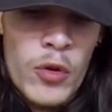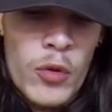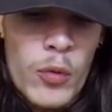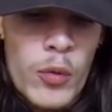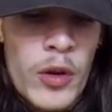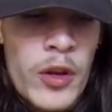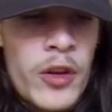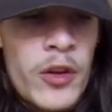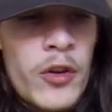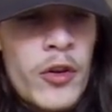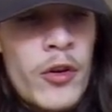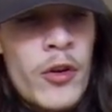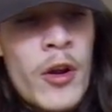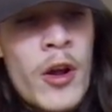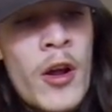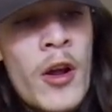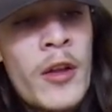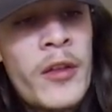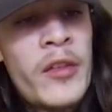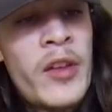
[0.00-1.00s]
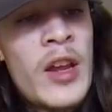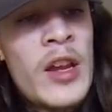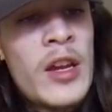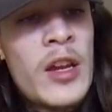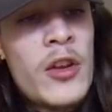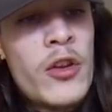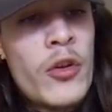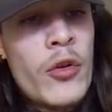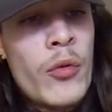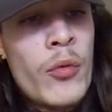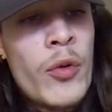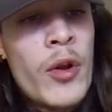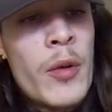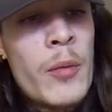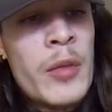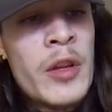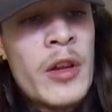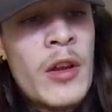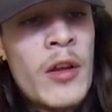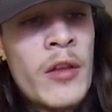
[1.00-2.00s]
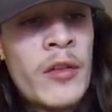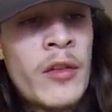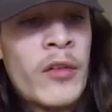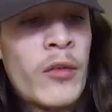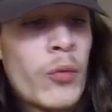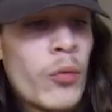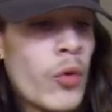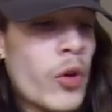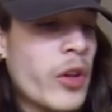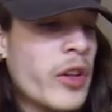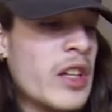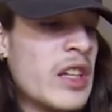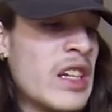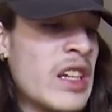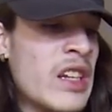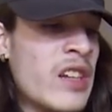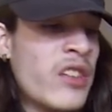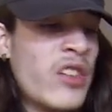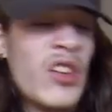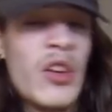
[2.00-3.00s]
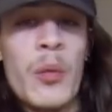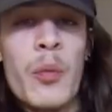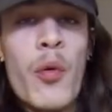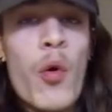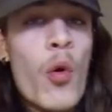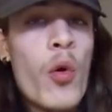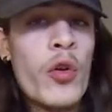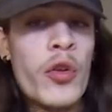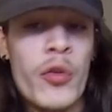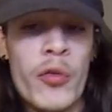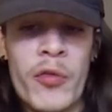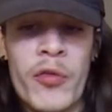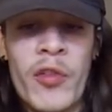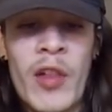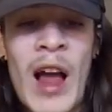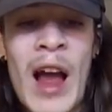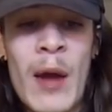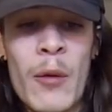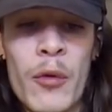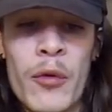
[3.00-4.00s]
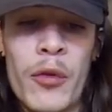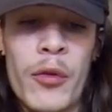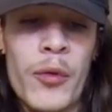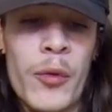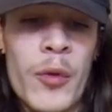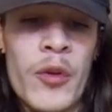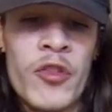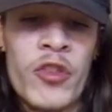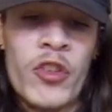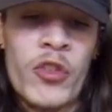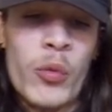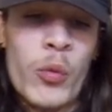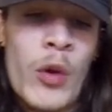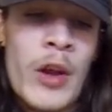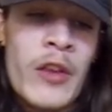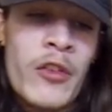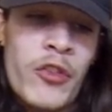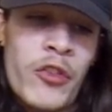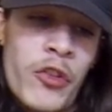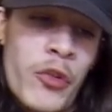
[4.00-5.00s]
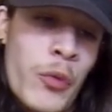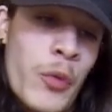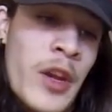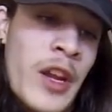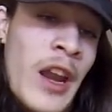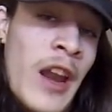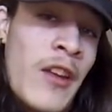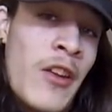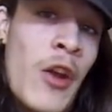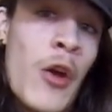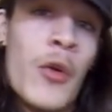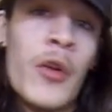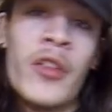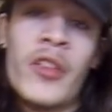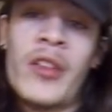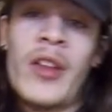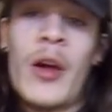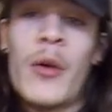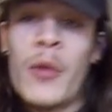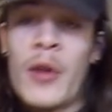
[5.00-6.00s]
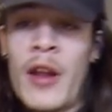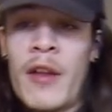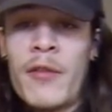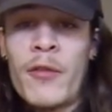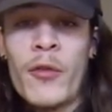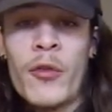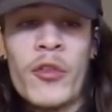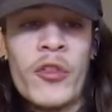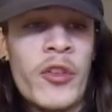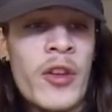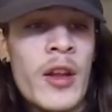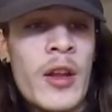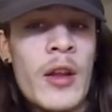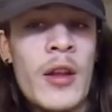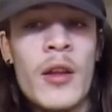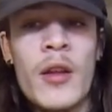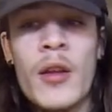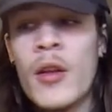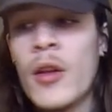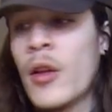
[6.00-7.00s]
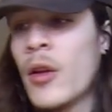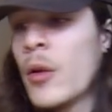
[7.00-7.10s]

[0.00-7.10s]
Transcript: when you're taking your rip, because it's really easy to pull your flour through and just waste your weed. I noticed that when I first hit it.